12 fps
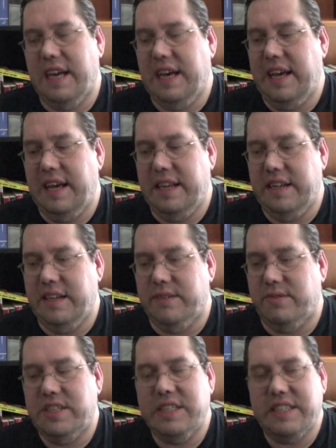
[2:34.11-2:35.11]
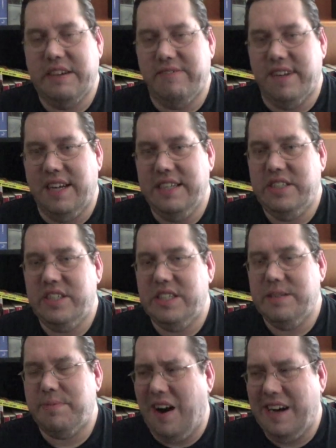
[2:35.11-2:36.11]
And it was just their
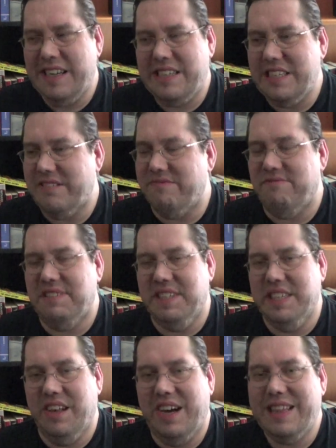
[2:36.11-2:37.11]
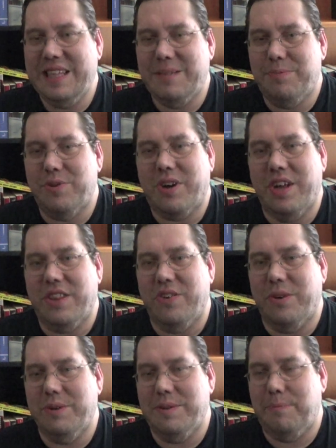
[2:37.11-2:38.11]
relationship. I didn't really like this book, I
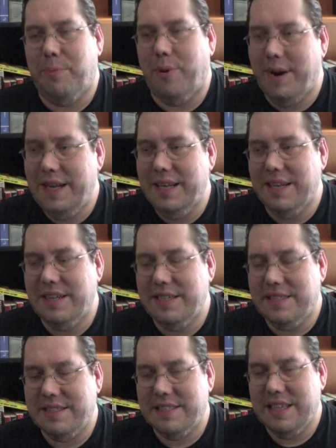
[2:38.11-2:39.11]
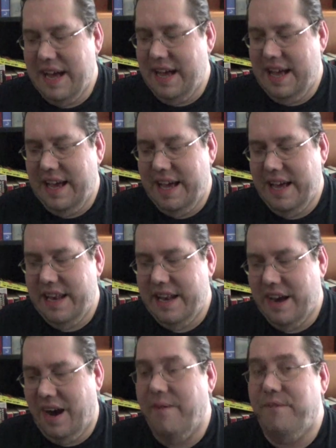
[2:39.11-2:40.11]
thought it was pointless, and
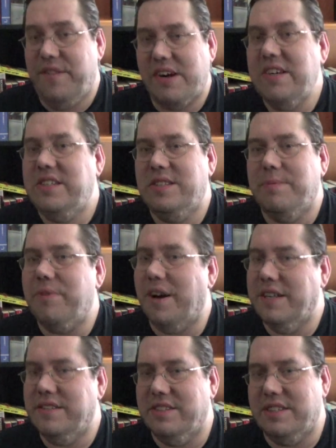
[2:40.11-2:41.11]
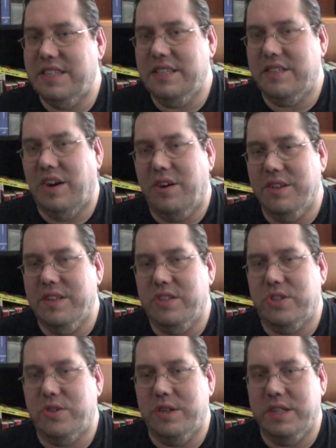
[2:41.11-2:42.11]
I'm very surprised to see it on the
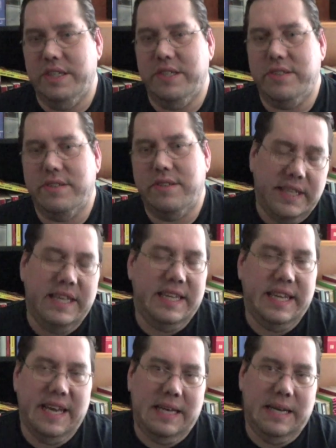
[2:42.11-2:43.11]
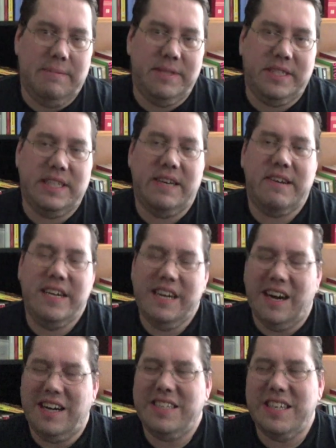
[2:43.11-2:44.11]
shortlist. The
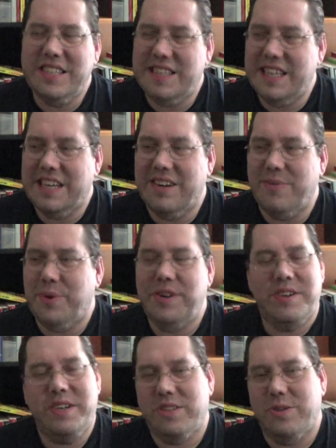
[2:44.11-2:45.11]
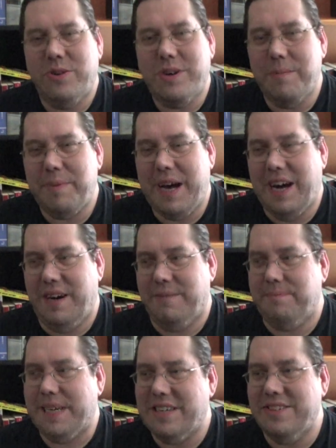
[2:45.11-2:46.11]
Emissary, I don't think I wanted to talk
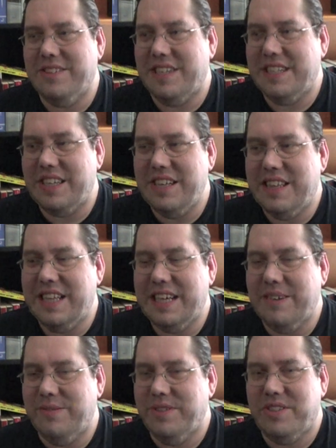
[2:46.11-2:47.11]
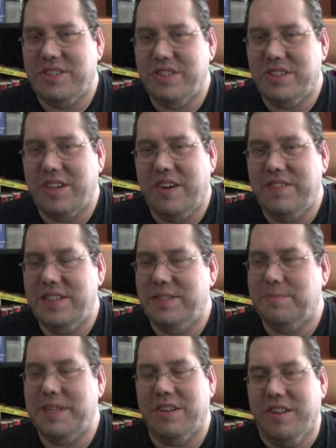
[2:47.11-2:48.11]
about because I don't think it was deserving to
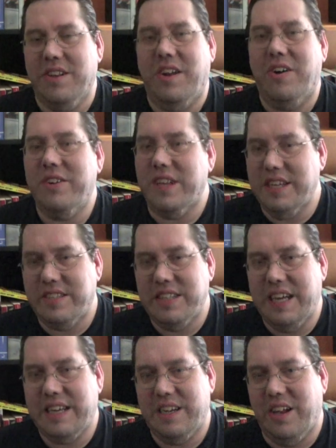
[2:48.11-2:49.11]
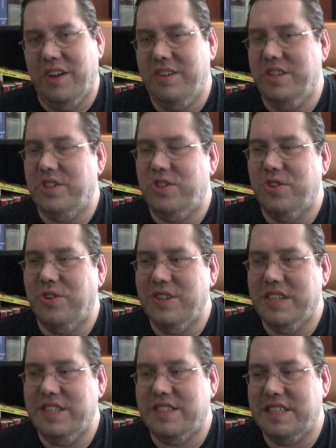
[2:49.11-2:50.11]
be on the long list, let alone the
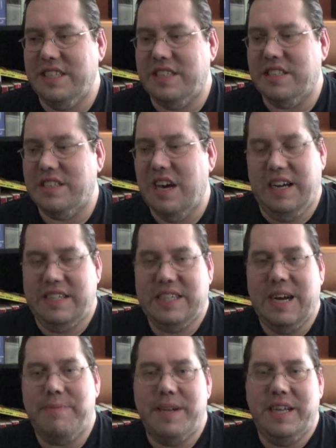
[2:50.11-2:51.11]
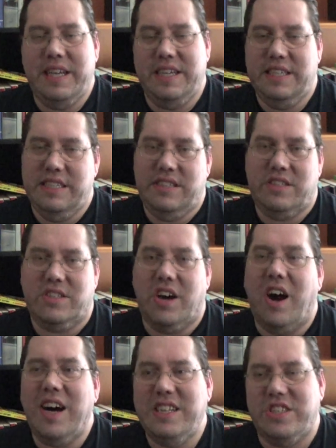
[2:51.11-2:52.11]
shortlist. It's a Japanese
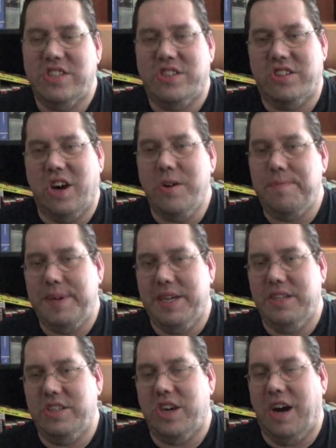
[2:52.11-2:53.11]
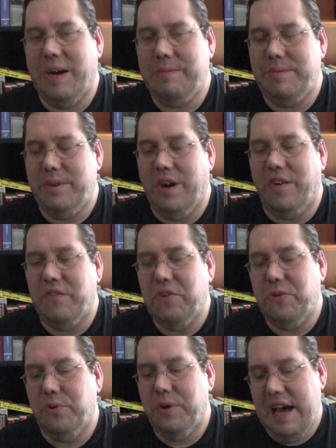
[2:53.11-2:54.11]
kind of dystopian type
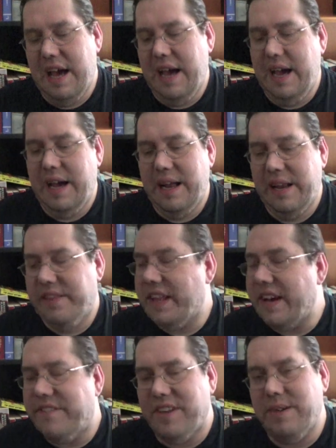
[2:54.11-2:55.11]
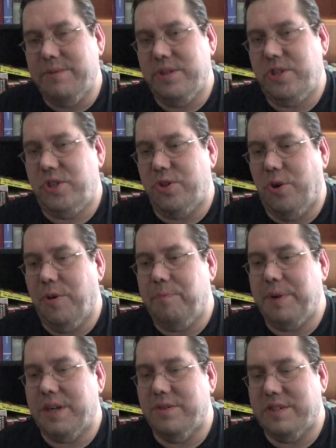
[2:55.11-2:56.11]
novel, and thankfully it was short
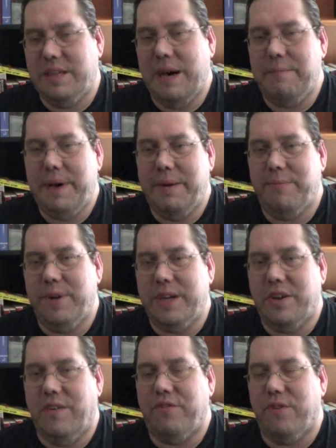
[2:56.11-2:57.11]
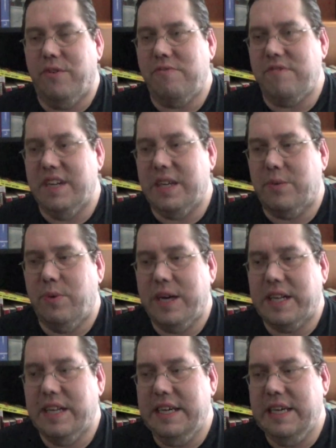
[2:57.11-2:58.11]
because that meant we got through it really
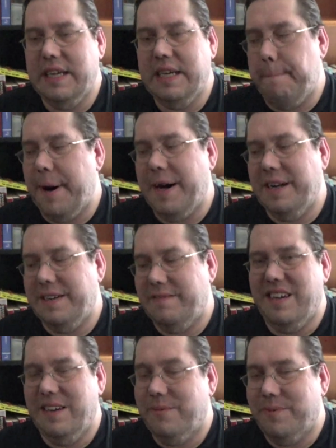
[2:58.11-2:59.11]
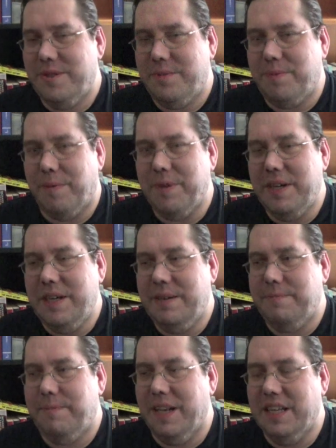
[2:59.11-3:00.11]
quickly. But it was probably
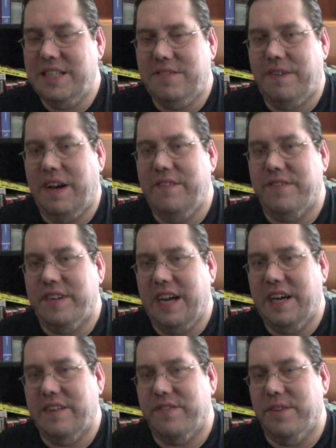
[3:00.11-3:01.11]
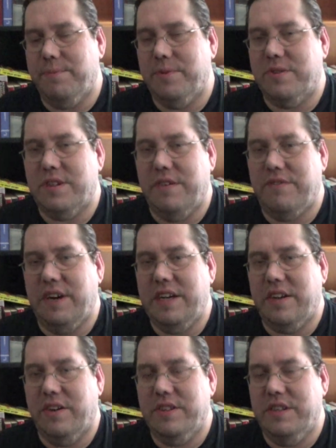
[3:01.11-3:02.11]
my least favorite out of the books I've
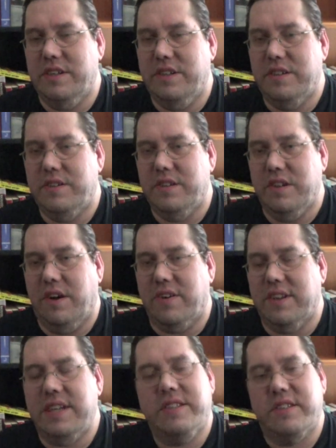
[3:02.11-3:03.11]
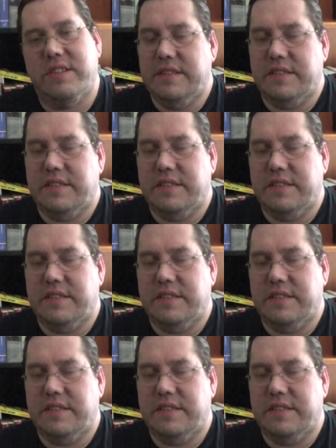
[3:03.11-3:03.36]
read on the long list.